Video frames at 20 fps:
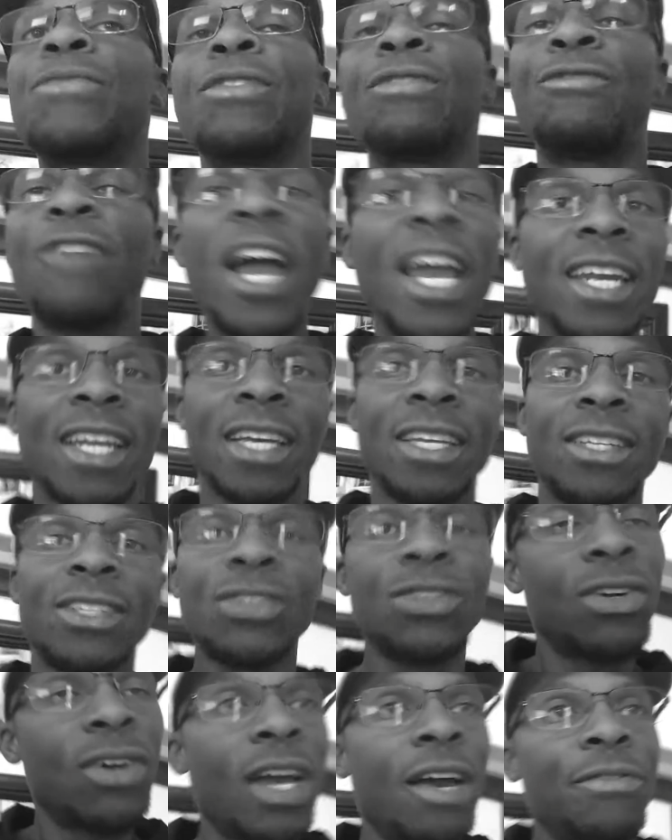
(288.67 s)
fight it.
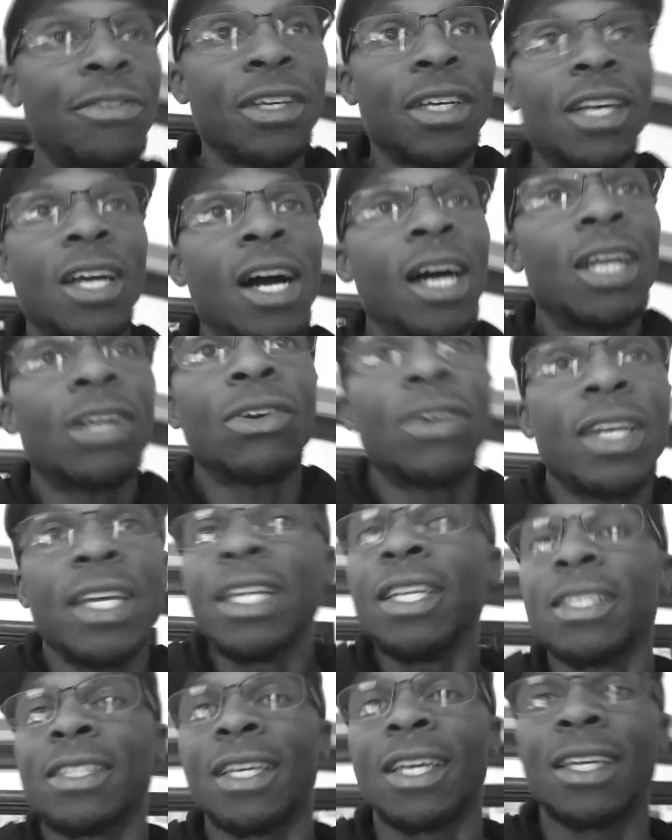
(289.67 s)
You don't have to conquer
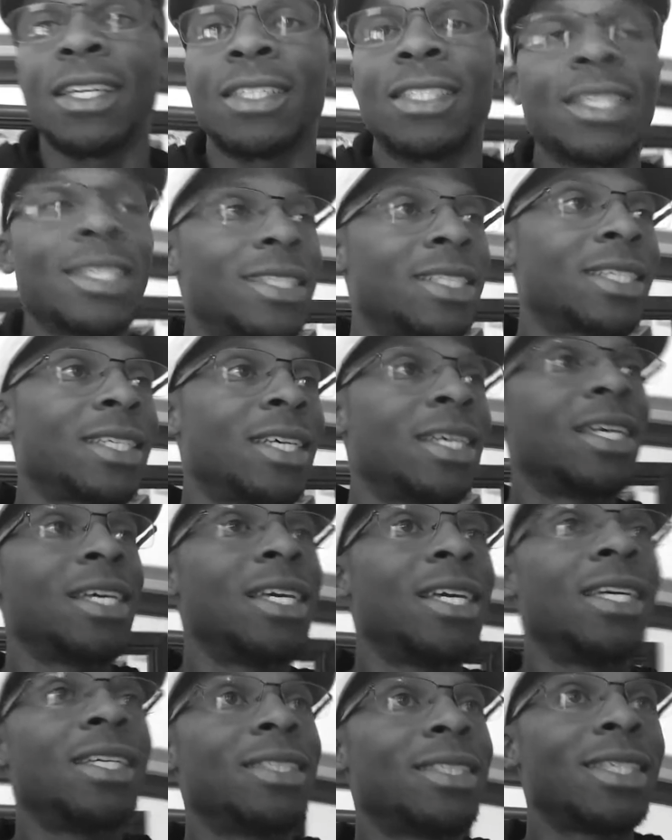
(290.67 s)
anything. Just
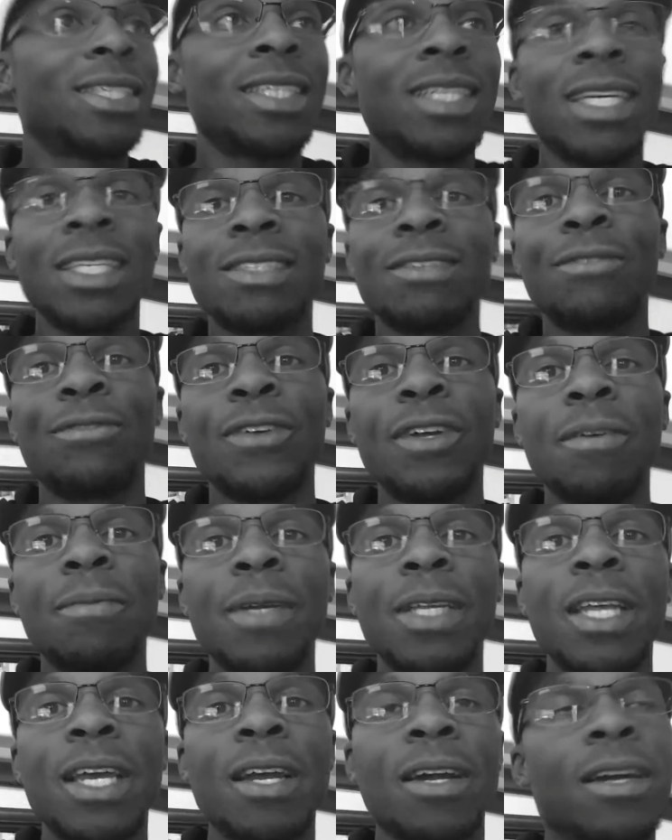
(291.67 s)
let the fear
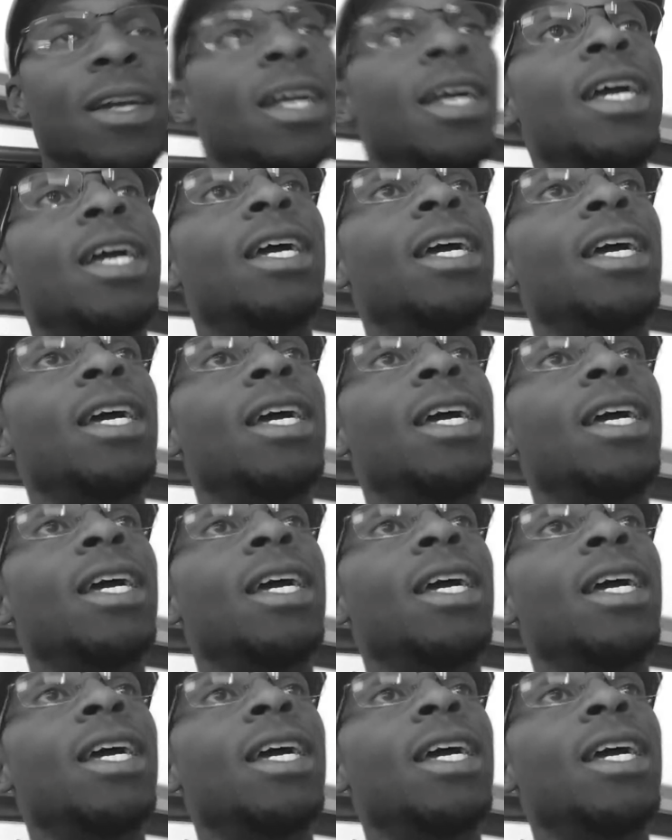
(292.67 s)
be there.